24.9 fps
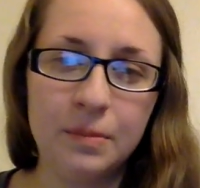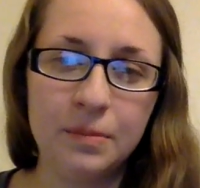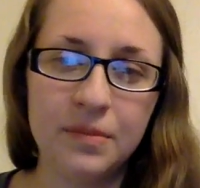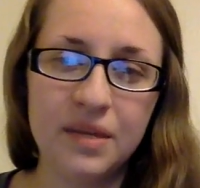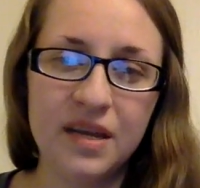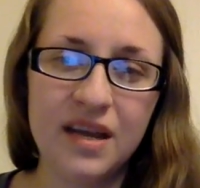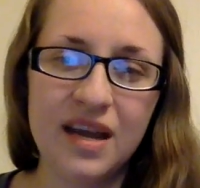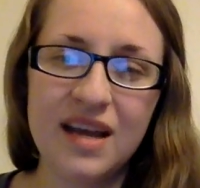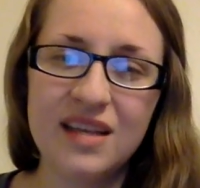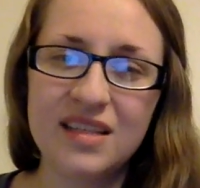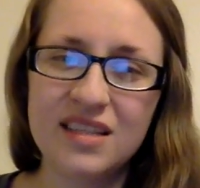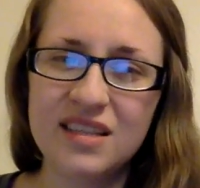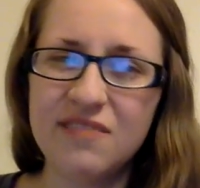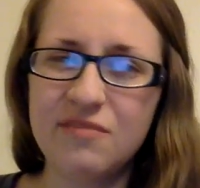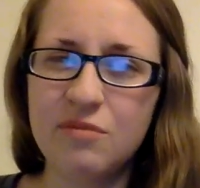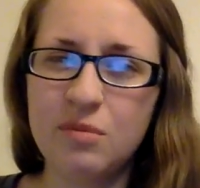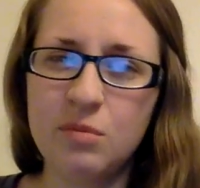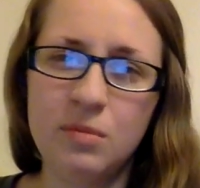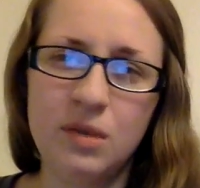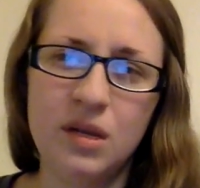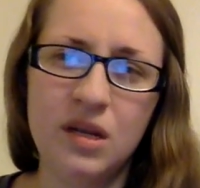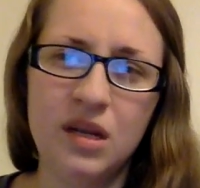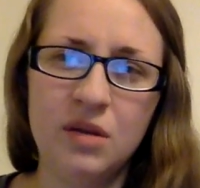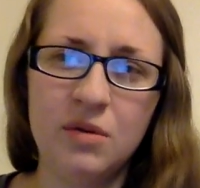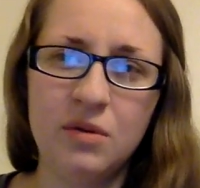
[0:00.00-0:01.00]
Like as I've
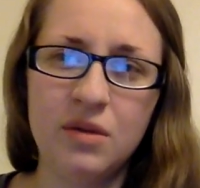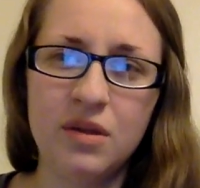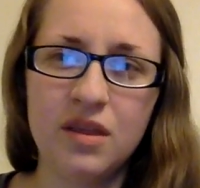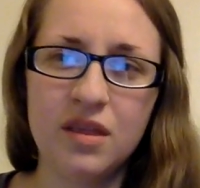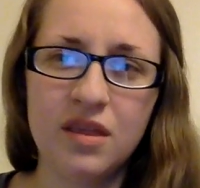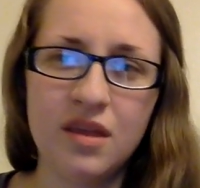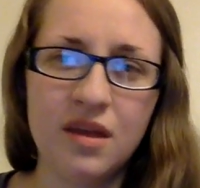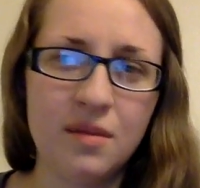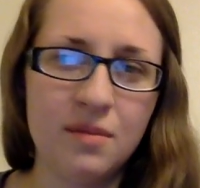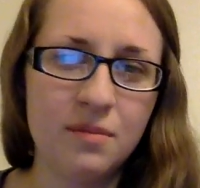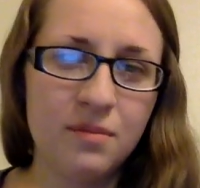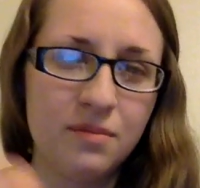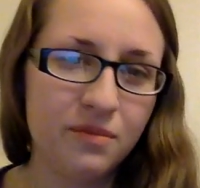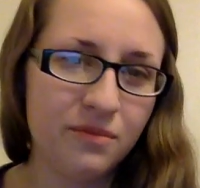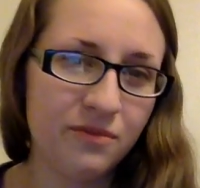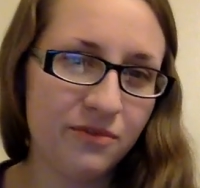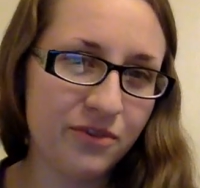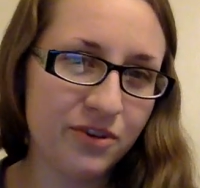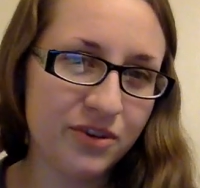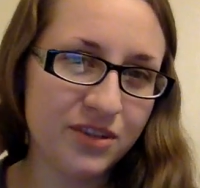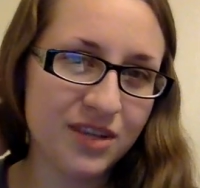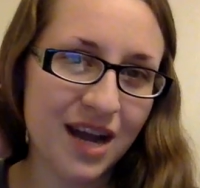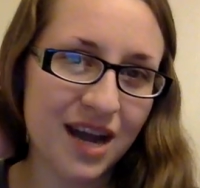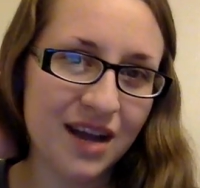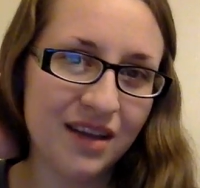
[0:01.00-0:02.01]
been meeting with them
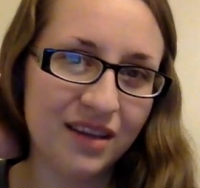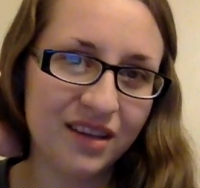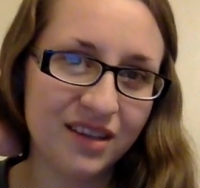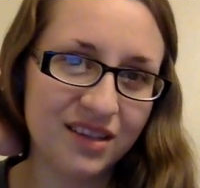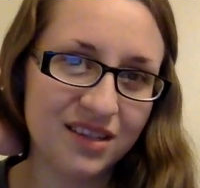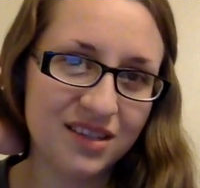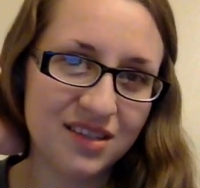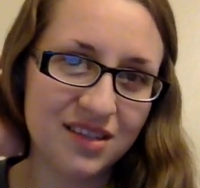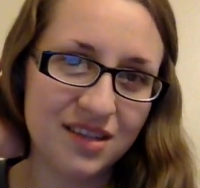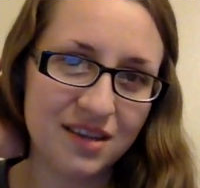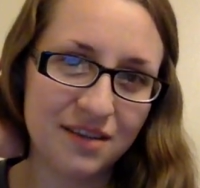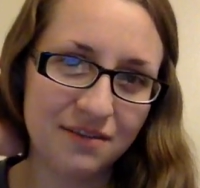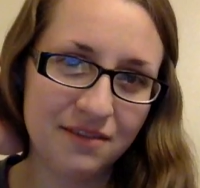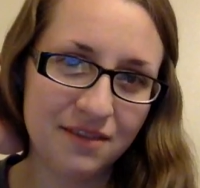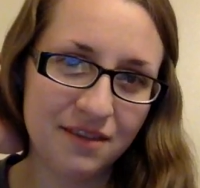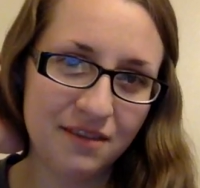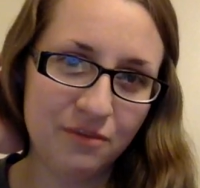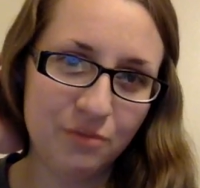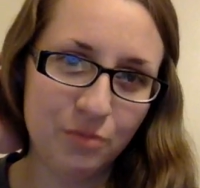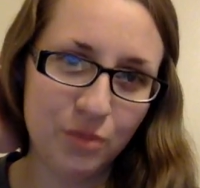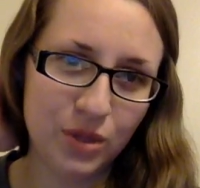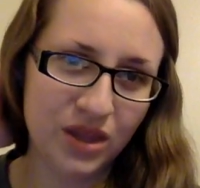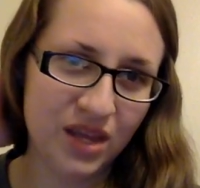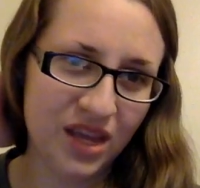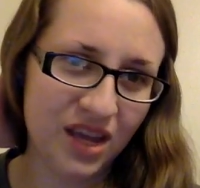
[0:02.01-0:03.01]
for dialect stuff,
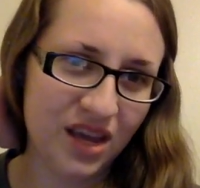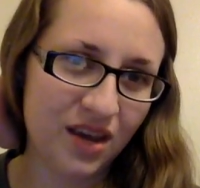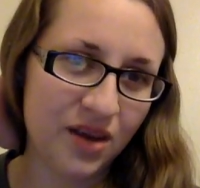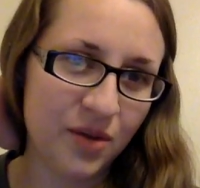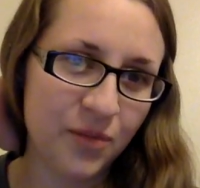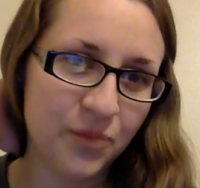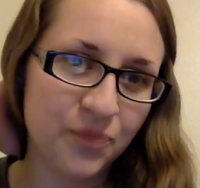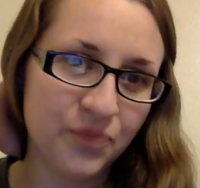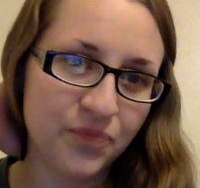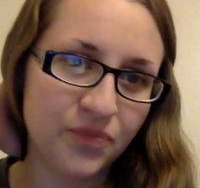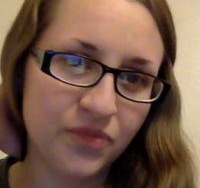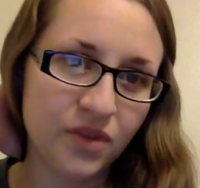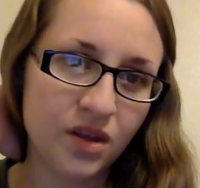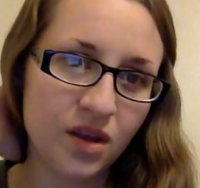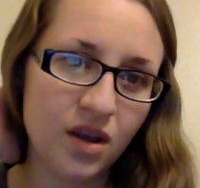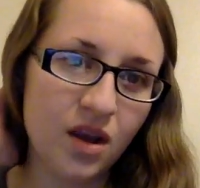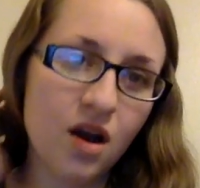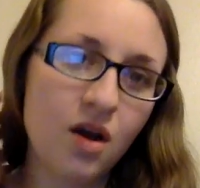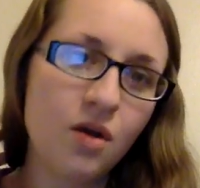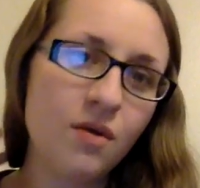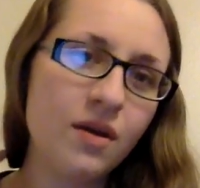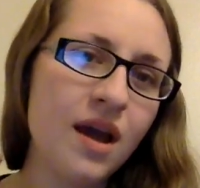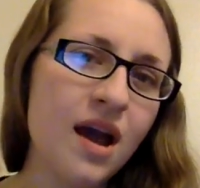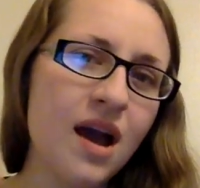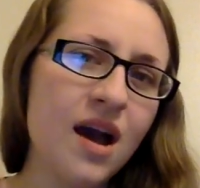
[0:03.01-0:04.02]
they've been like,
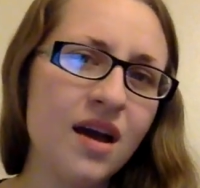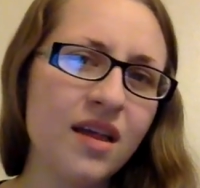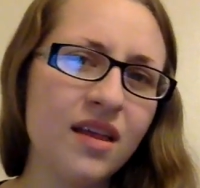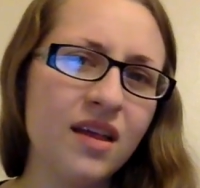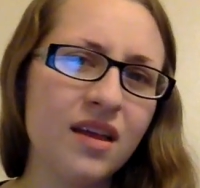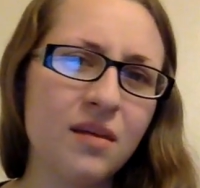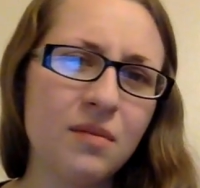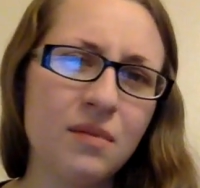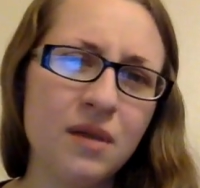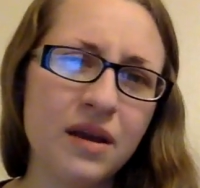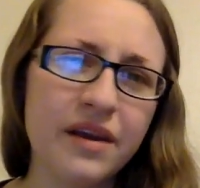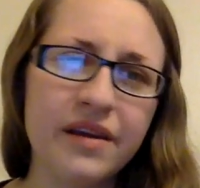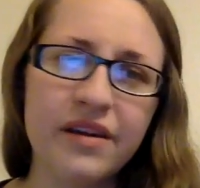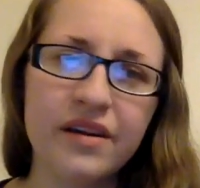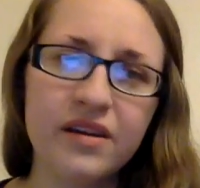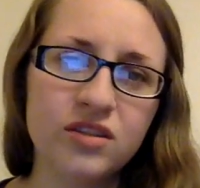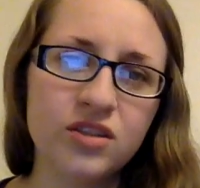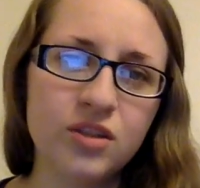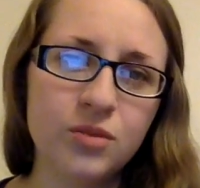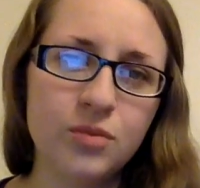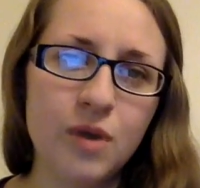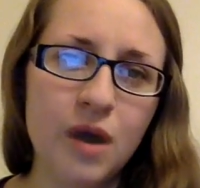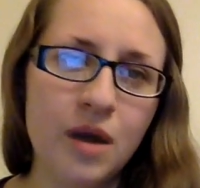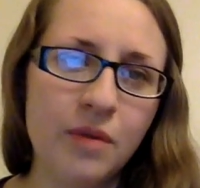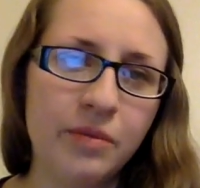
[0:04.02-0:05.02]
oh yeah, like my
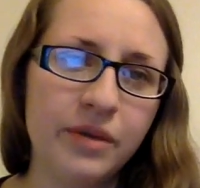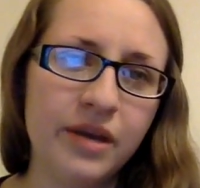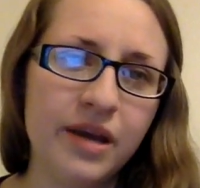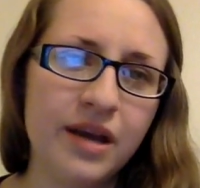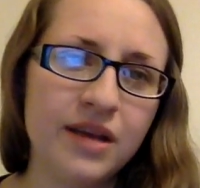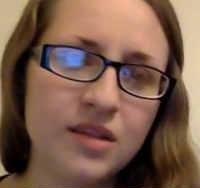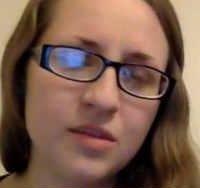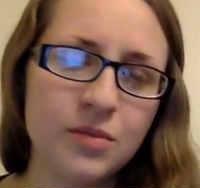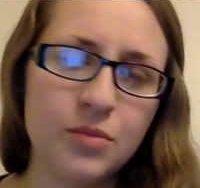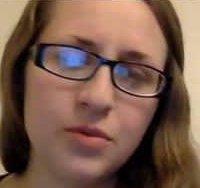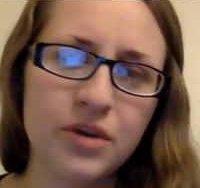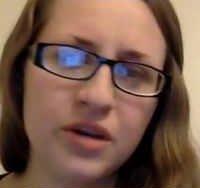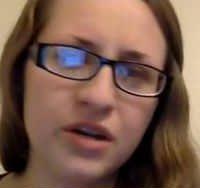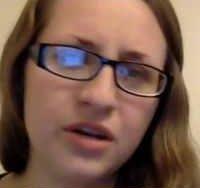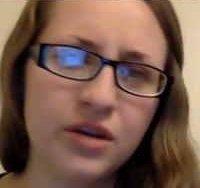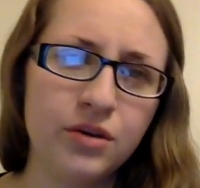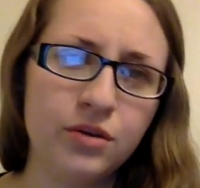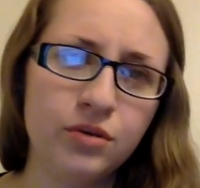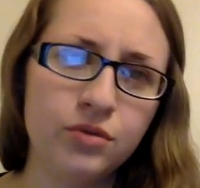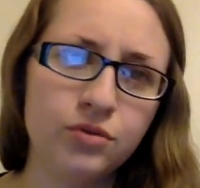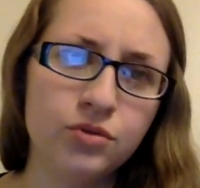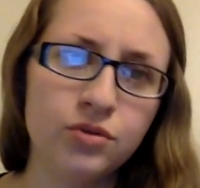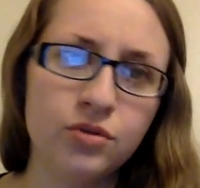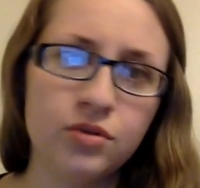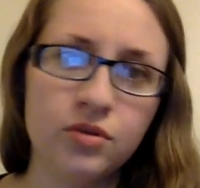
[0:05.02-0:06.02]
character probably has a pretty
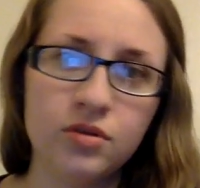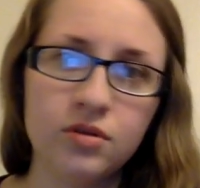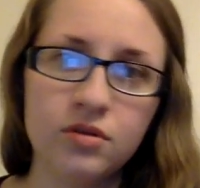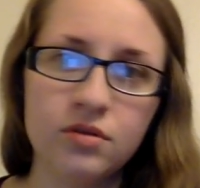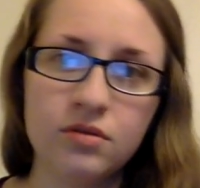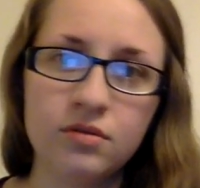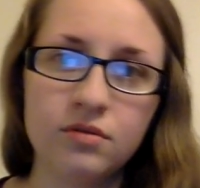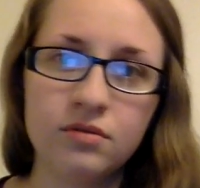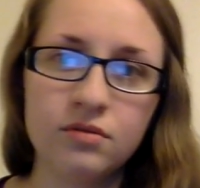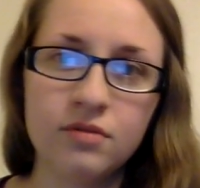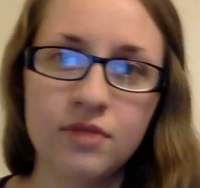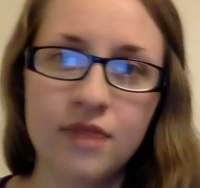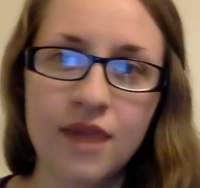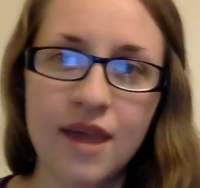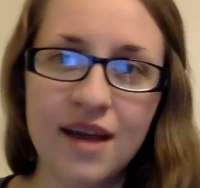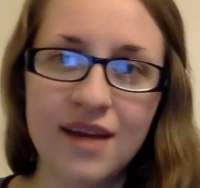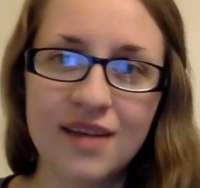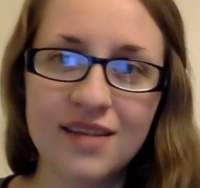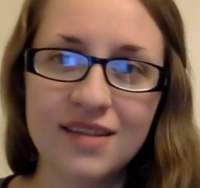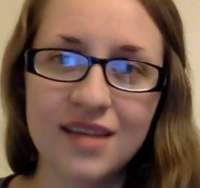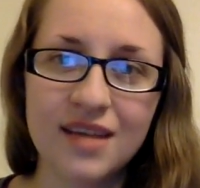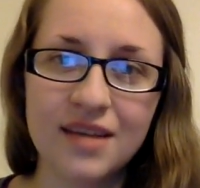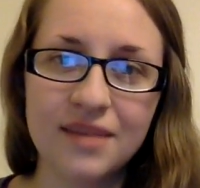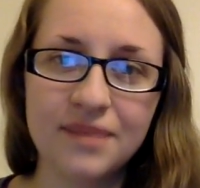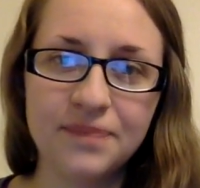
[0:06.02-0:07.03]
neutral
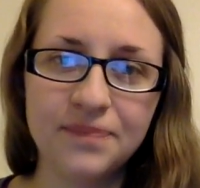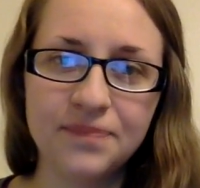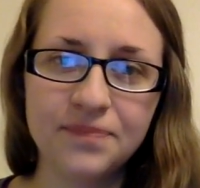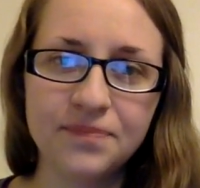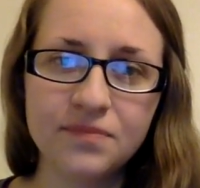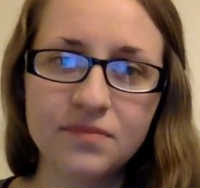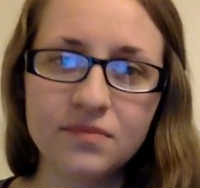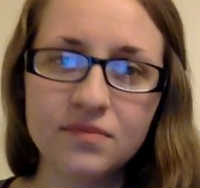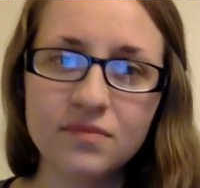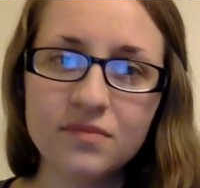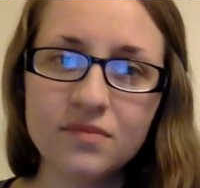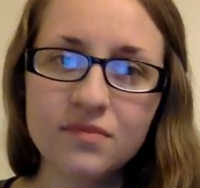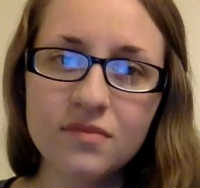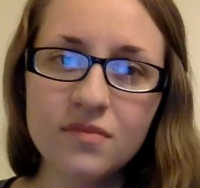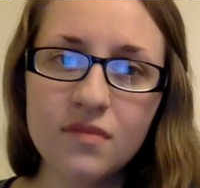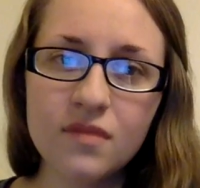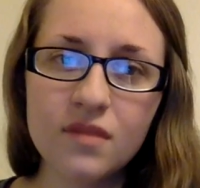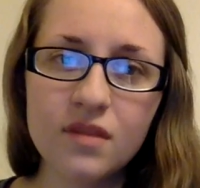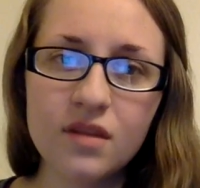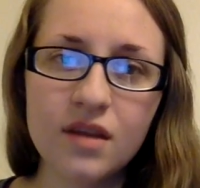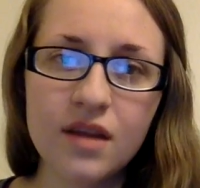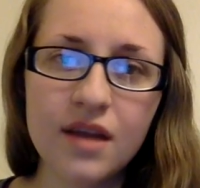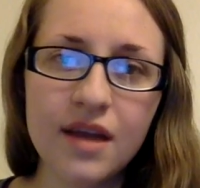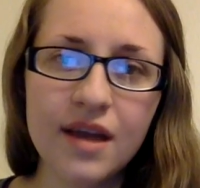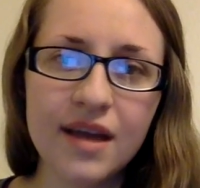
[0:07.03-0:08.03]
accent.
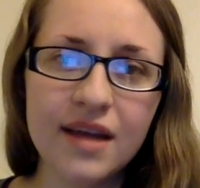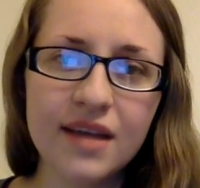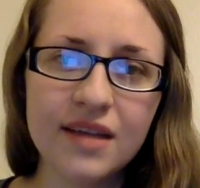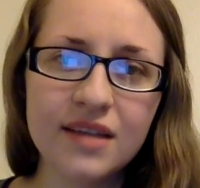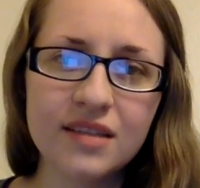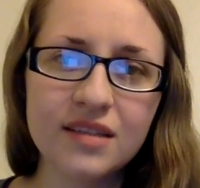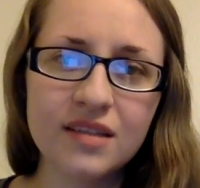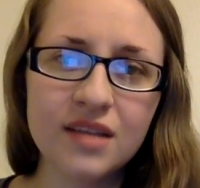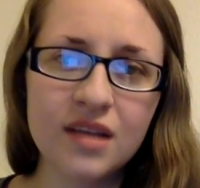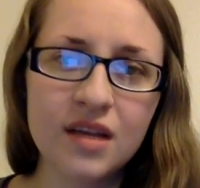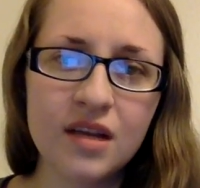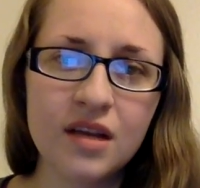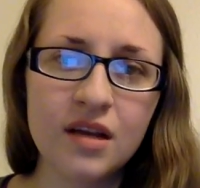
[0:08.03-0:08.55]
And